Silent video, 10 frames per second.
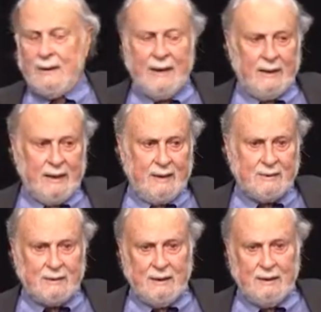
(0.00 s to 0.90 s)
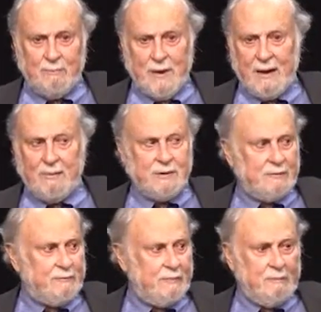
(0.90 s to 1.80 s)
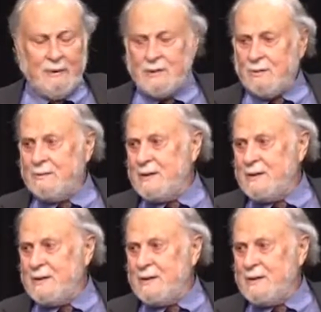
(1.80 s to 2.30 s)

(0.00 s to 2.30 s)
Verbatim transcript: and against the patterns of racial